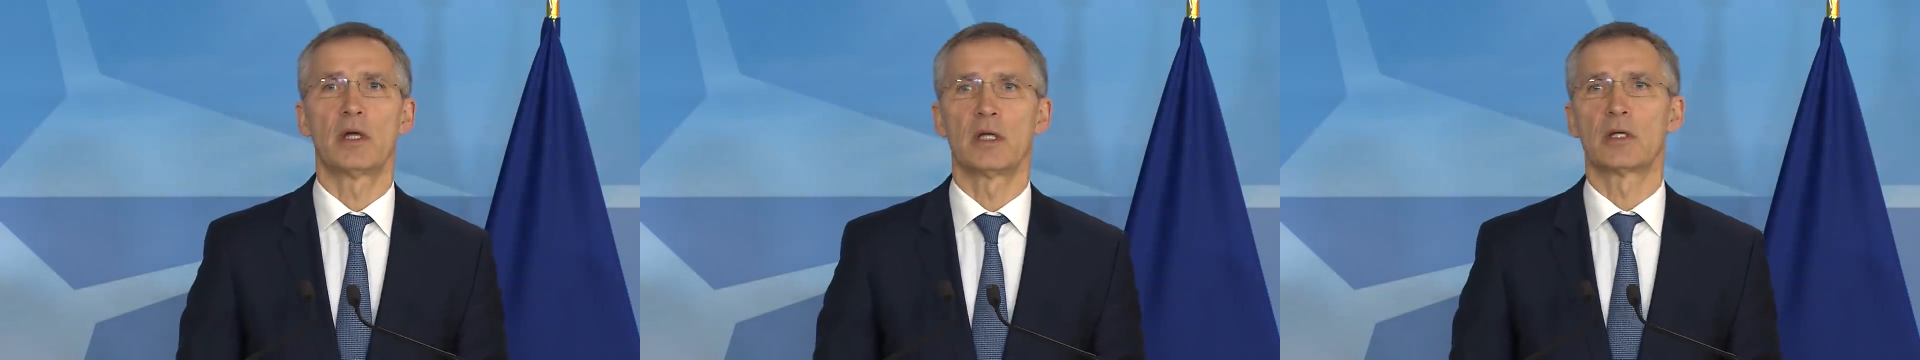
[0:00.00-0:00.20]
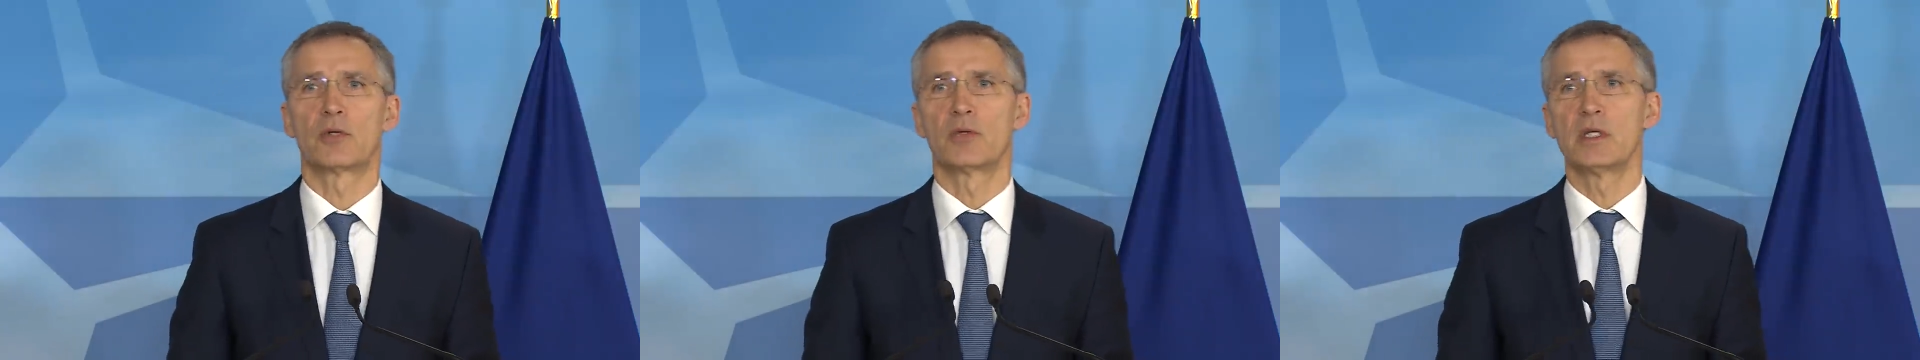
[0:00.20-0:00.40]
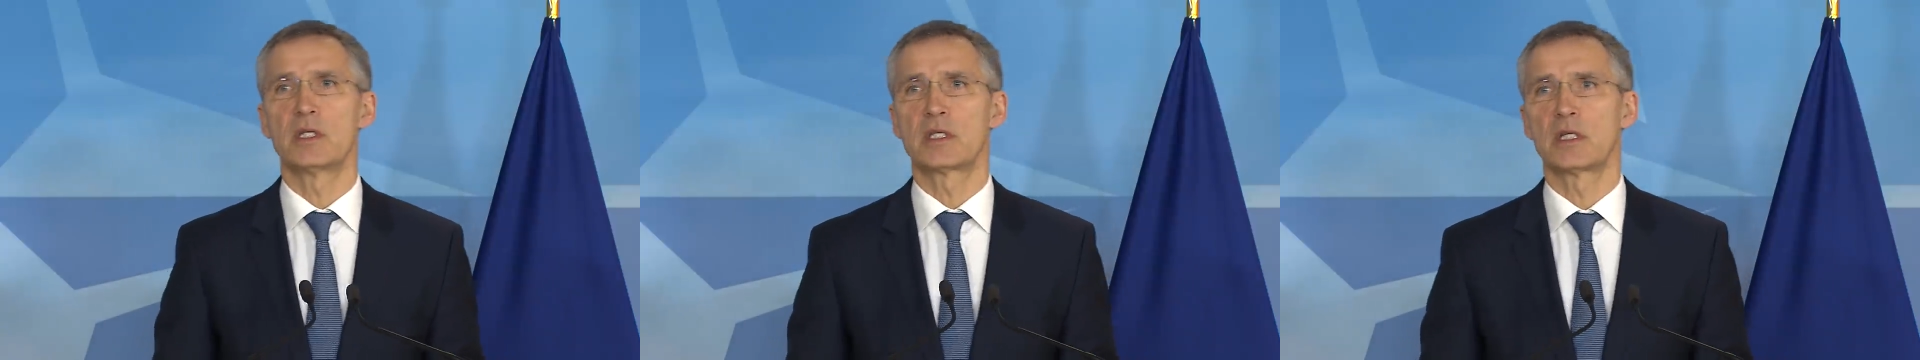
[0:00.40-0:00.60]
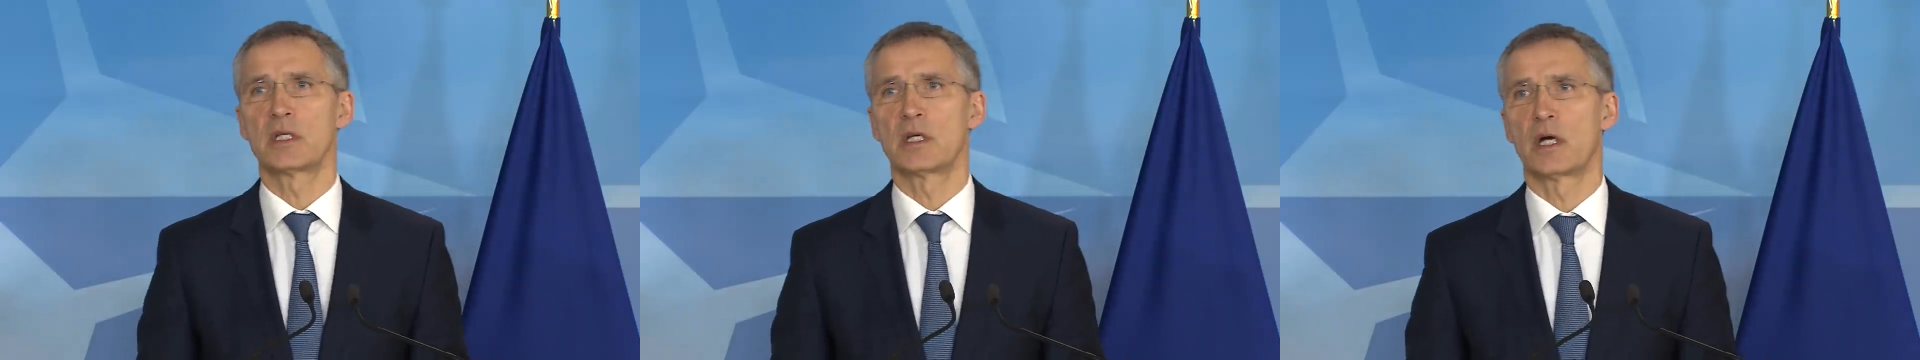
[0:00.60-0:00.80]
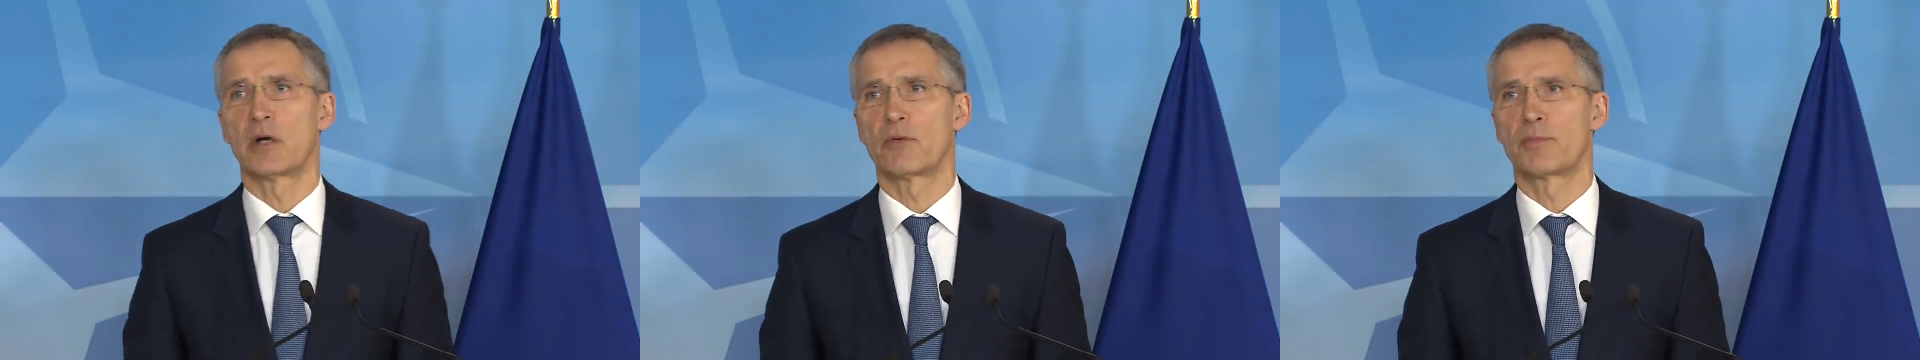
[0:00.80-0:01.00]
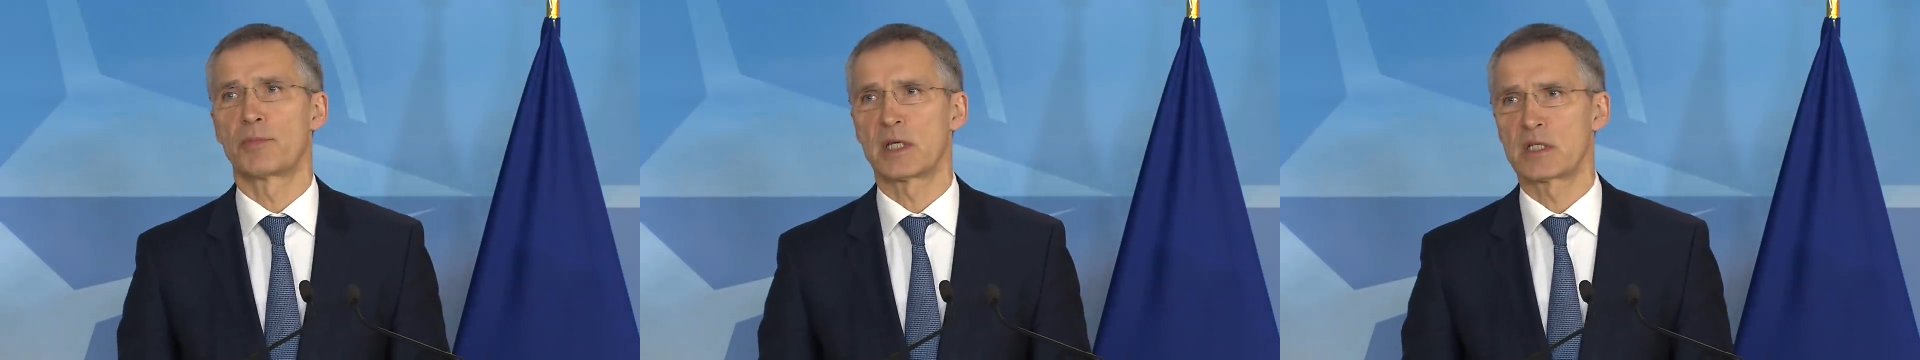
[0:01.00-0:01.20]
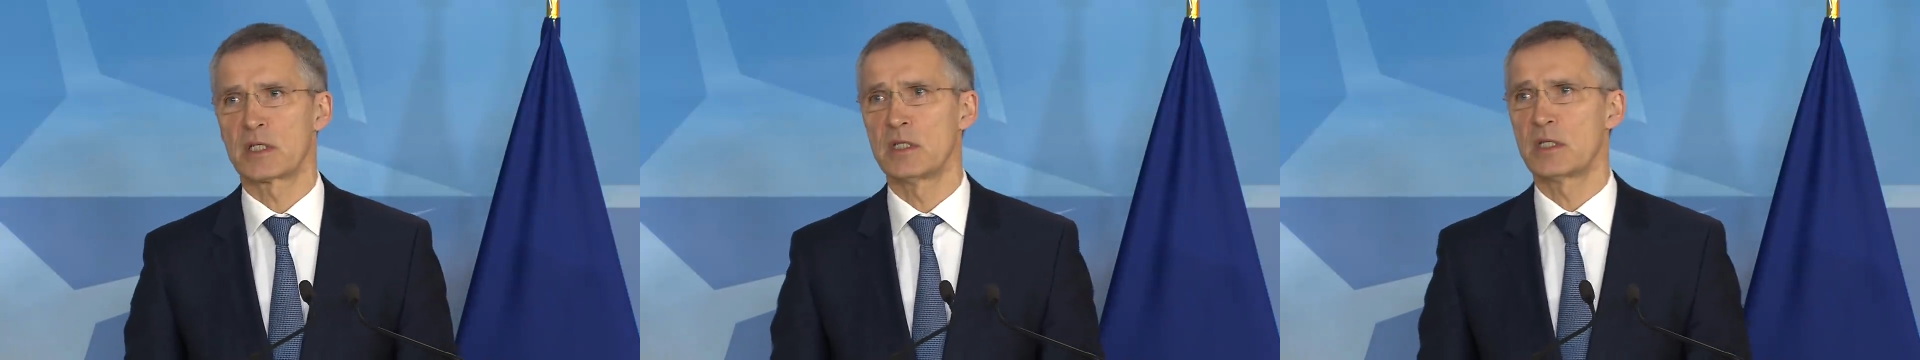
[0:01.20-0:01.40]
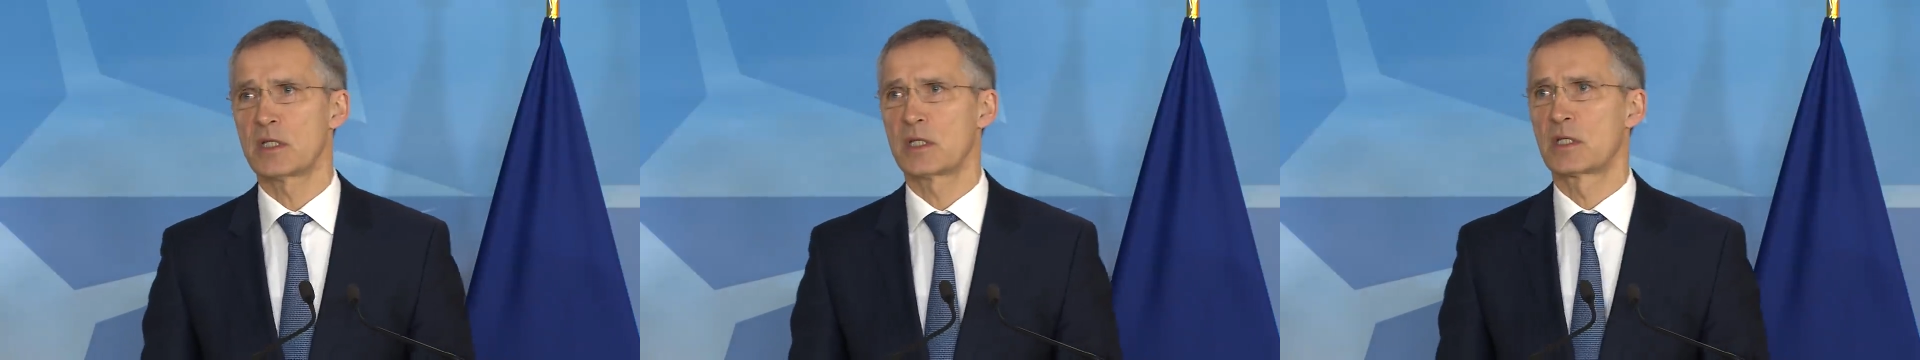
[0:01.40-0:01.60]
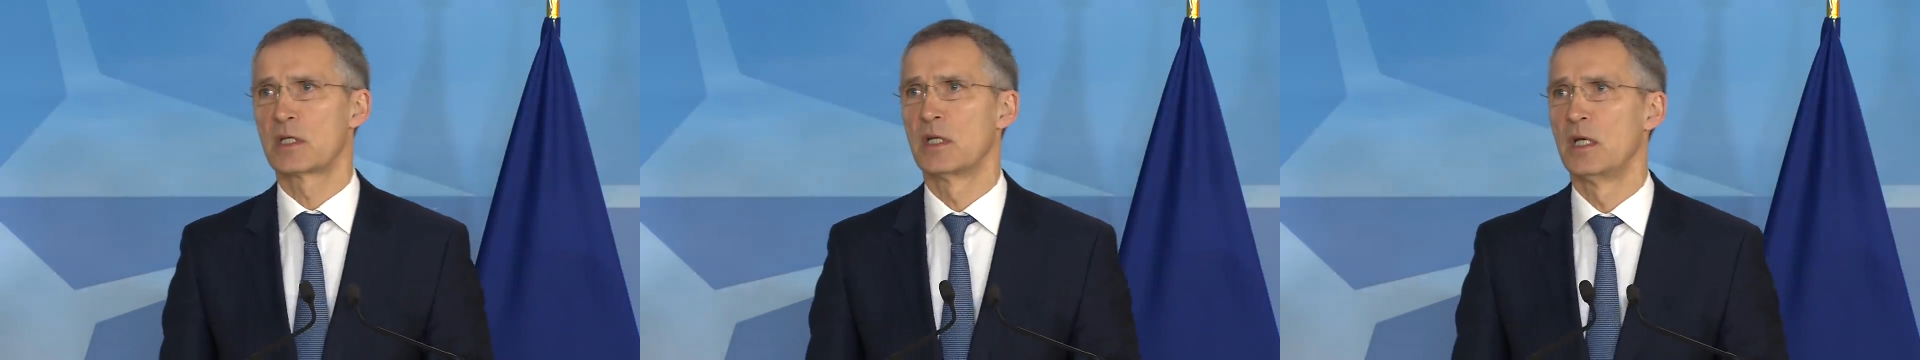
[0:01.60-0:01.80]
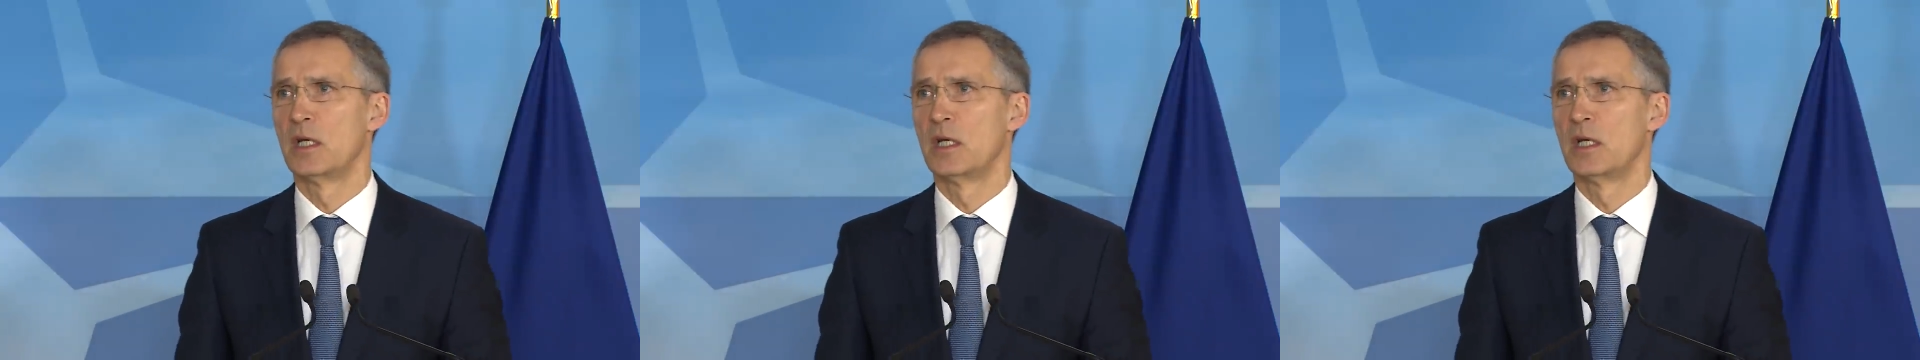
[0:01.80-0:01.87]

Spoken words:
increasing our presence,